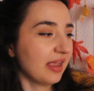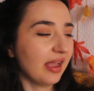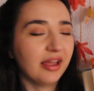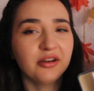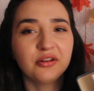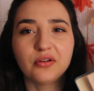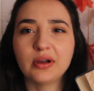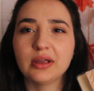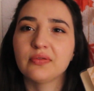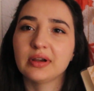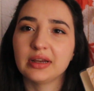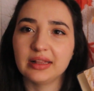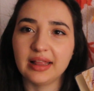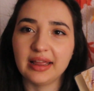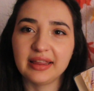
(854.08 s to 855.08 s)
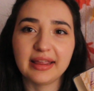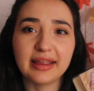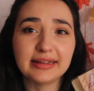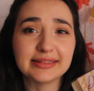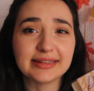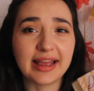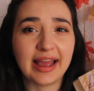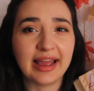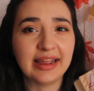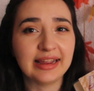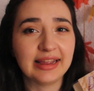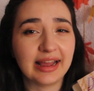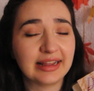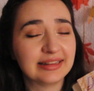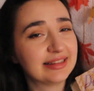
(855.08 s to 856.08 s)
I don't know, I really like it.
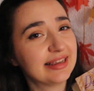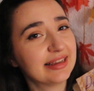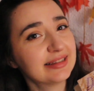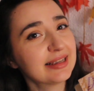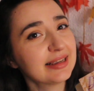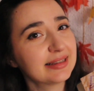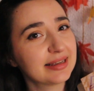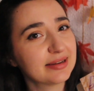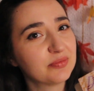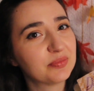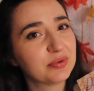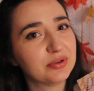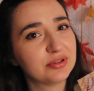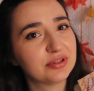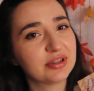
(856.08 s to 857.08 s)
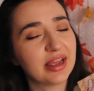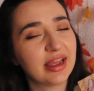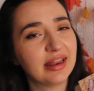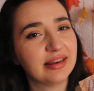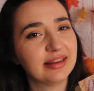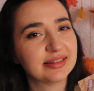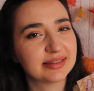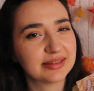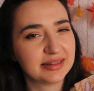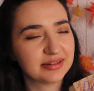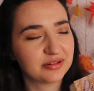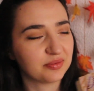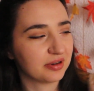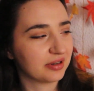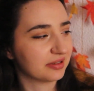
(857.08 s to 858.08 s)
At the end I didn't put any
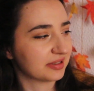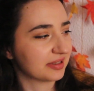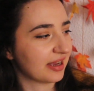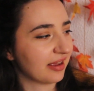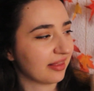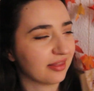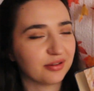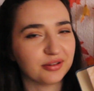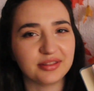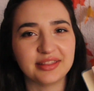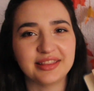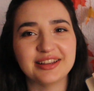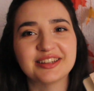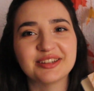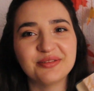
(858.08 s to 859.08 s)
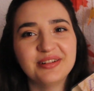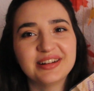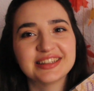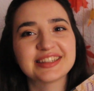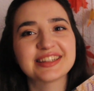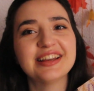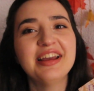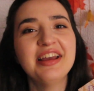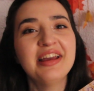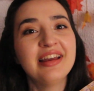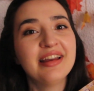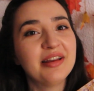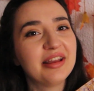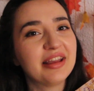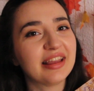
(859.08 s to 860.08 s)
sticker because I thought this was
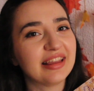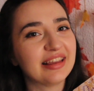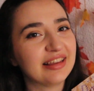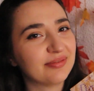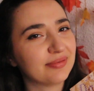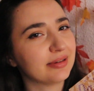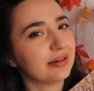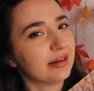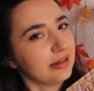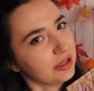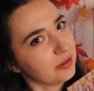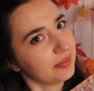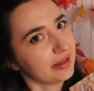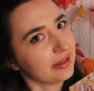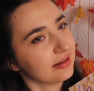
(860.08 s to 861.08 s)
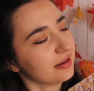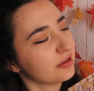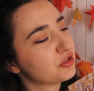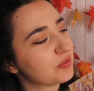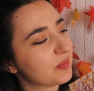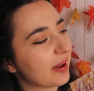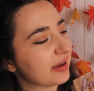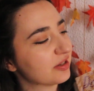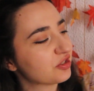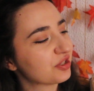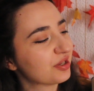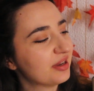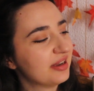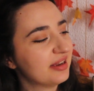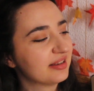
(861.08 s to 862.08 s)
even a little bit too much,
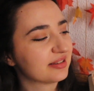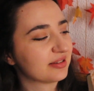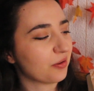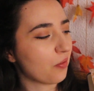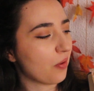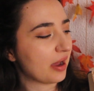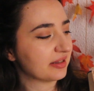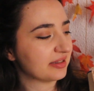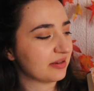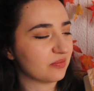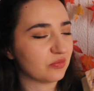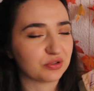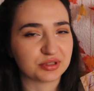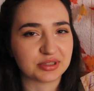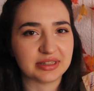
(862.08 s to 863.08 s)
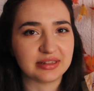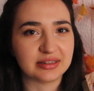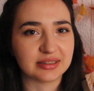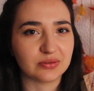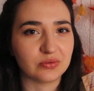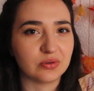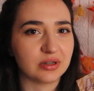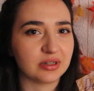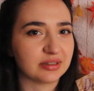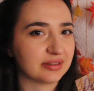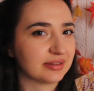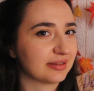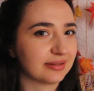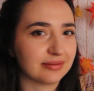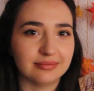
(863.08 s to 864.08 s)
so adding more stickers
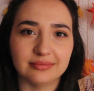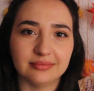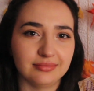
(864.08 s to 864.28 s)
was